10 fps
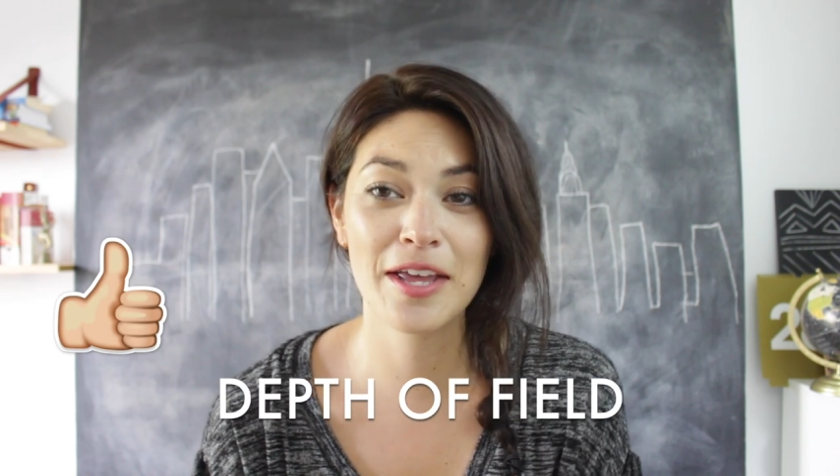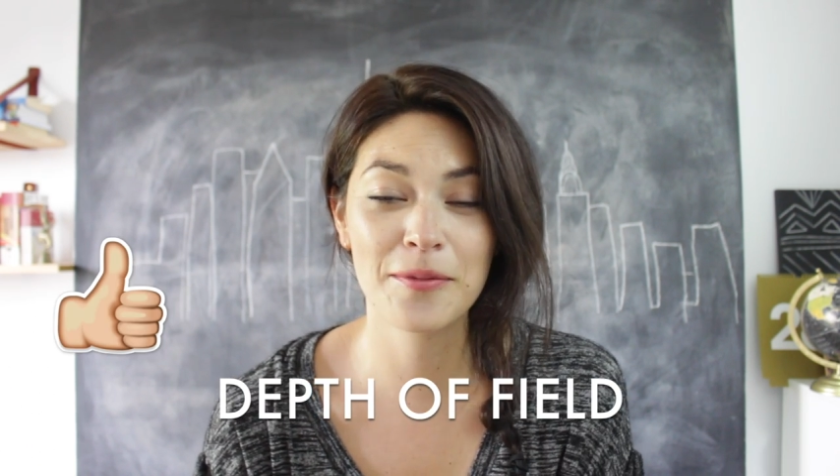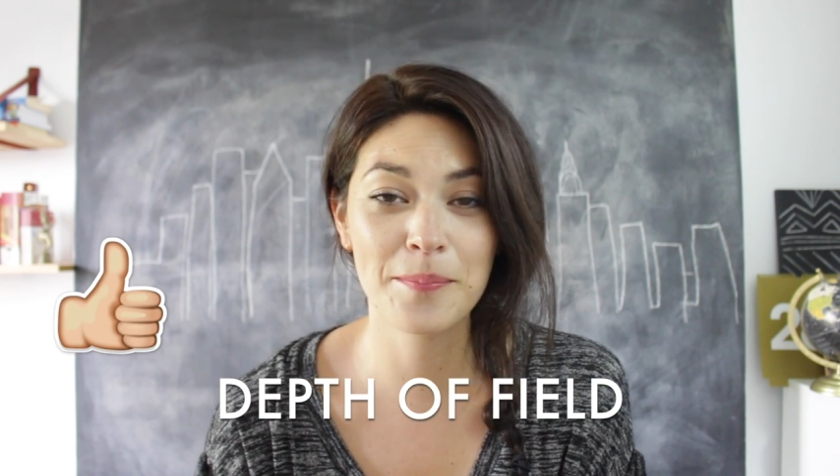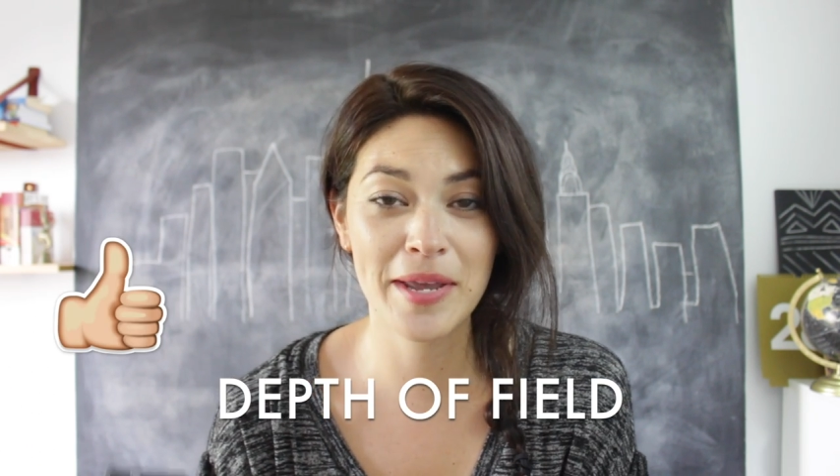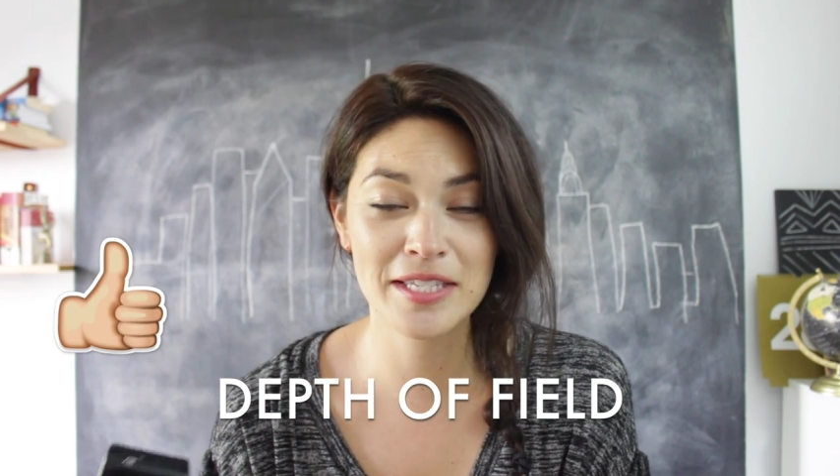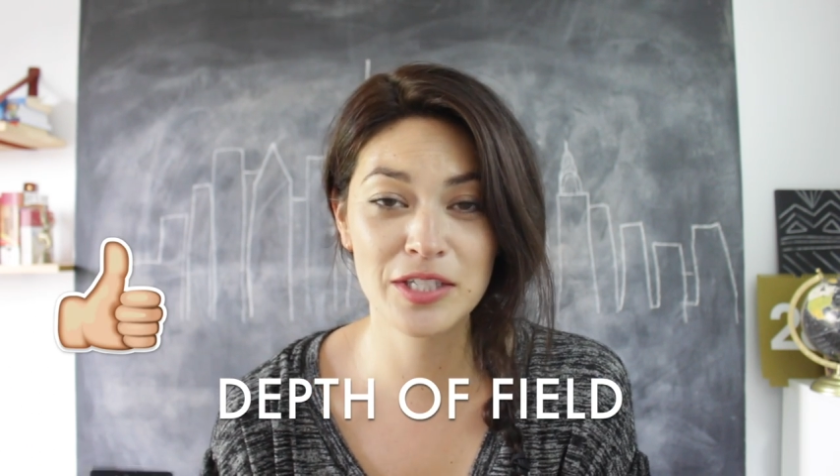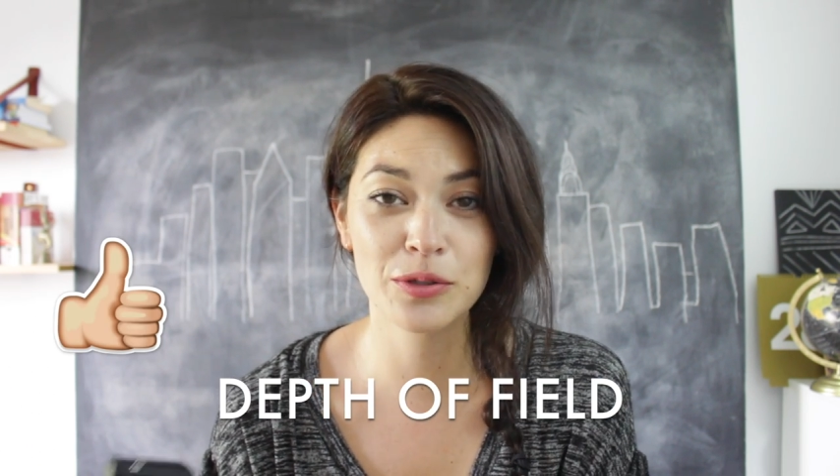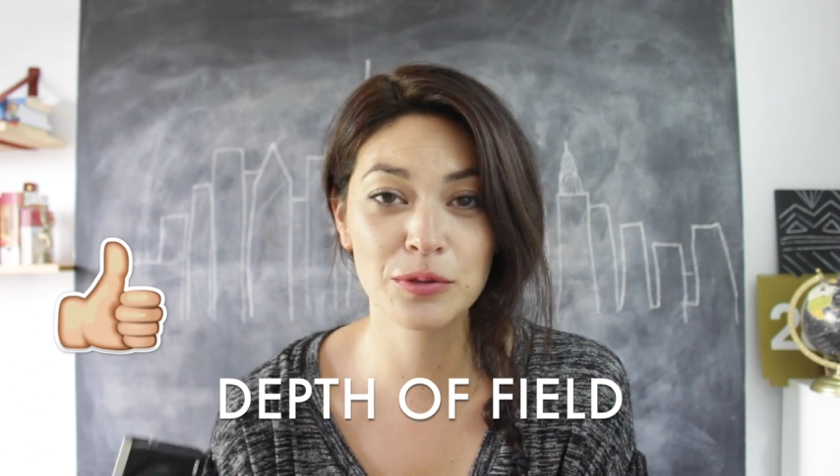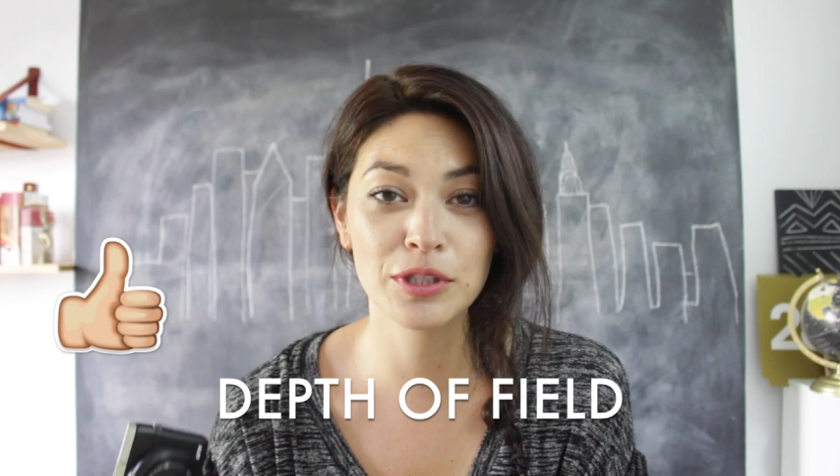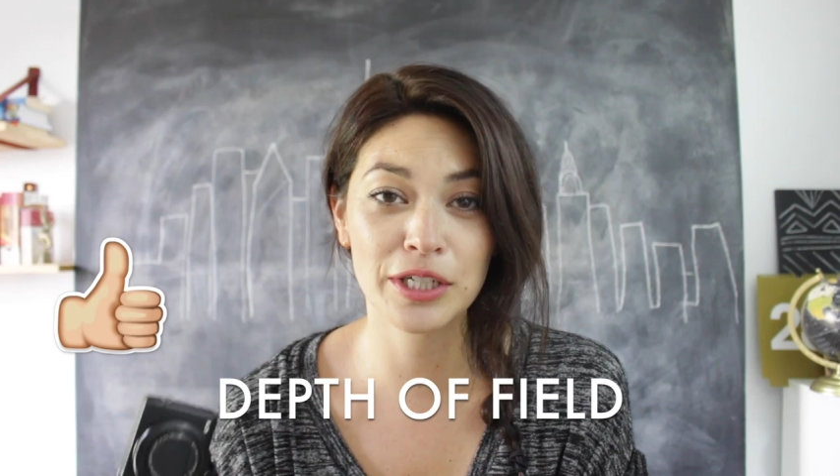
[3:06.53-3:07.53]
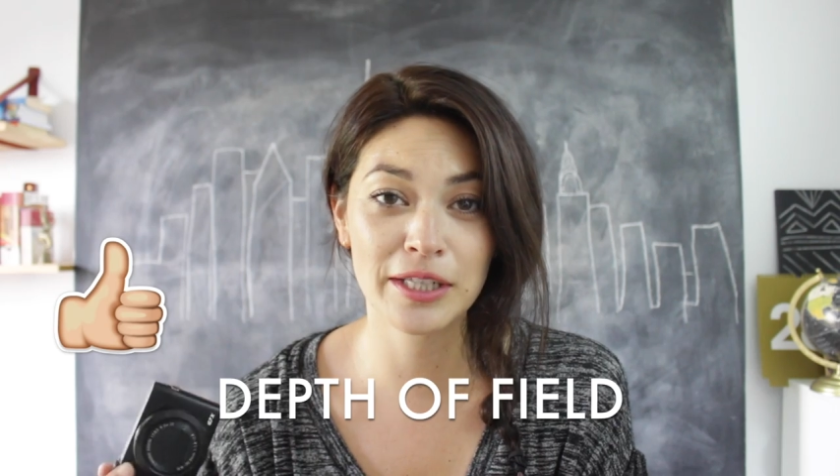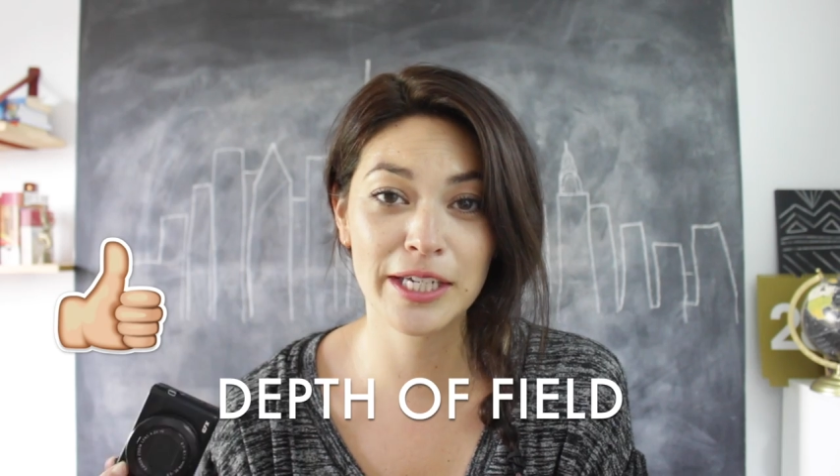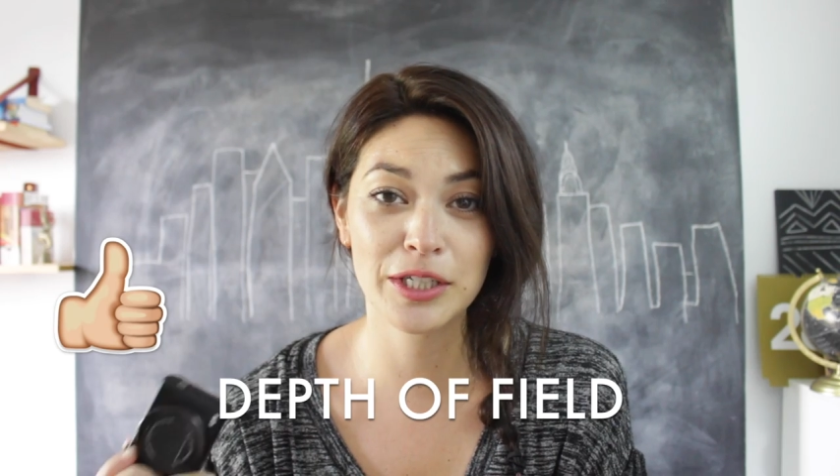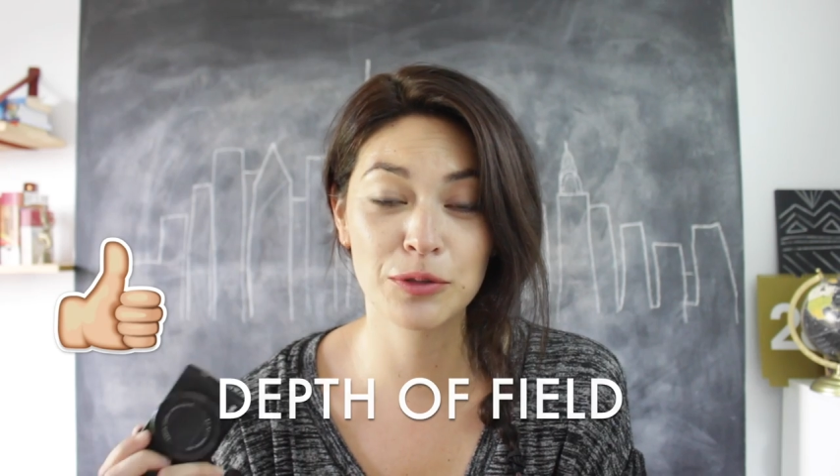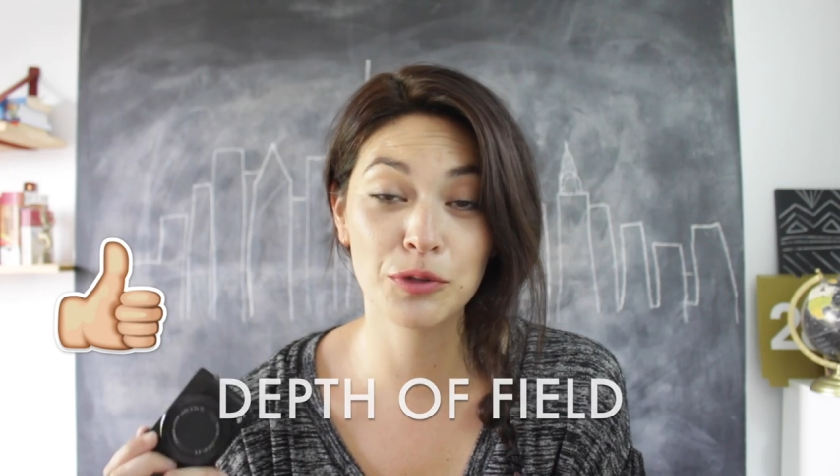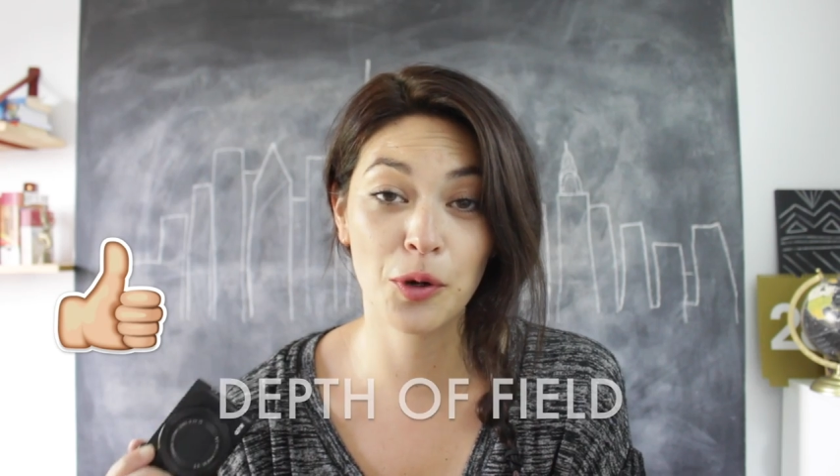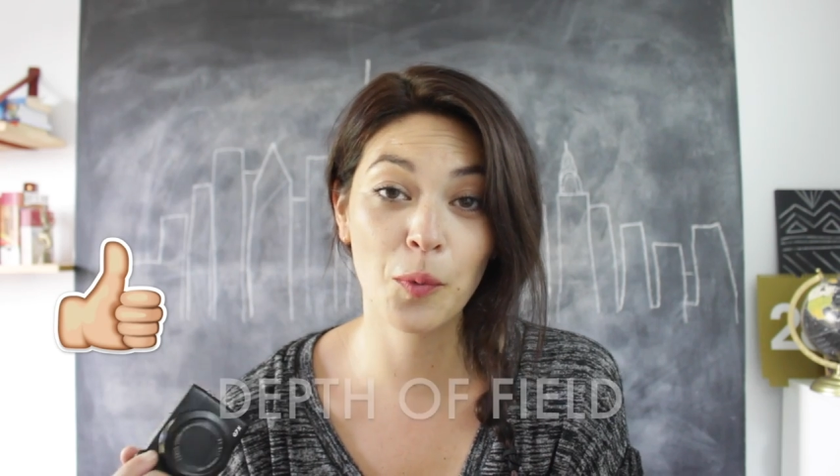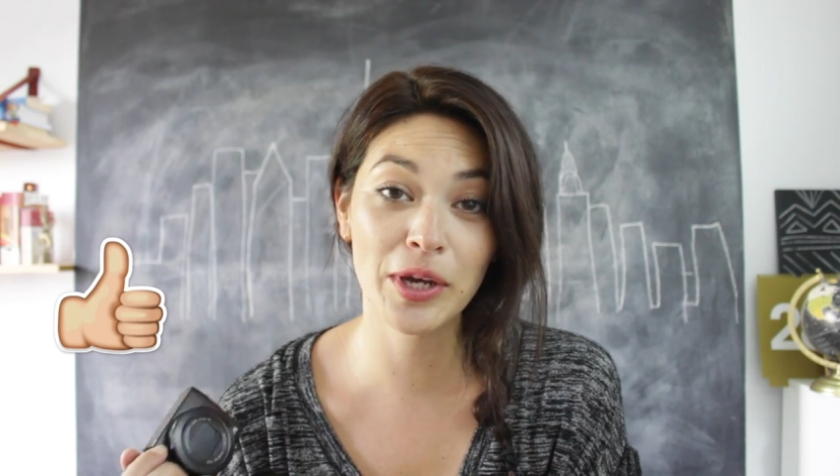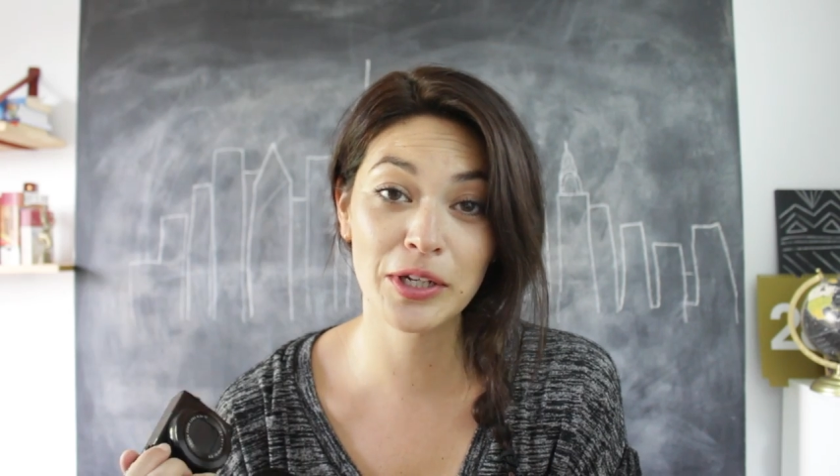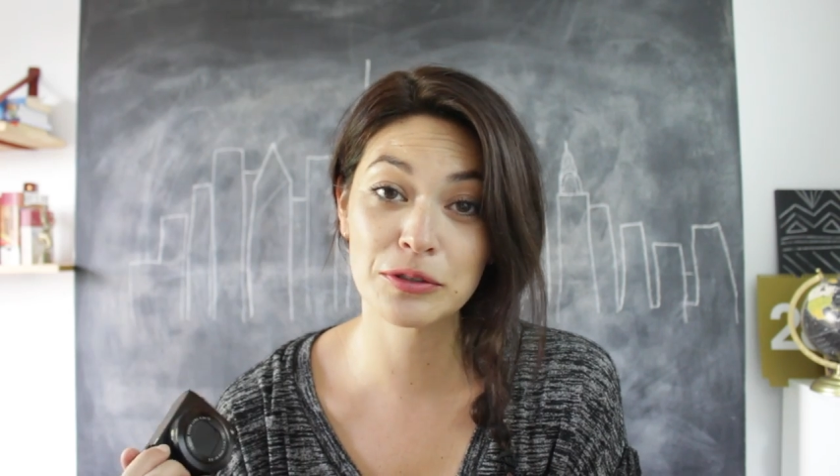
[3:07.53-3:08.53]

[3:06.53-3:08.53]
It makes you look like you know what